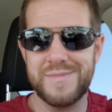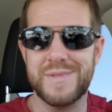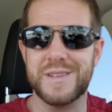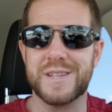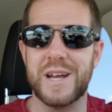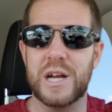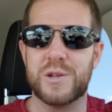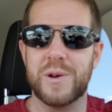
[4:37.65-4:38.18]

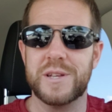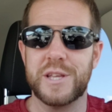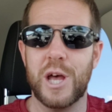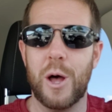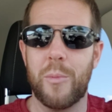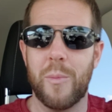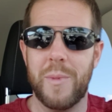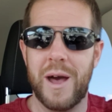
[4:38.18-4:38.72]
This guy tries to
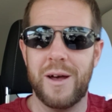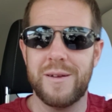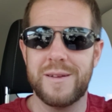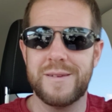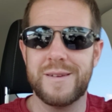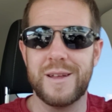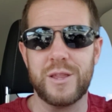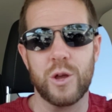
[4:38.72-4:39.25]
help him
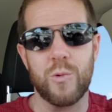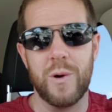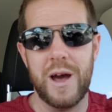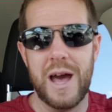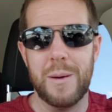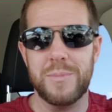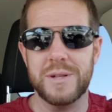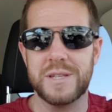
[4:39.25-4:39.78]
out, and look what
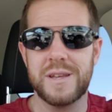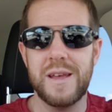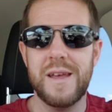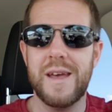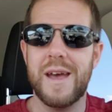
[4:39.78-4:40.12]
happens.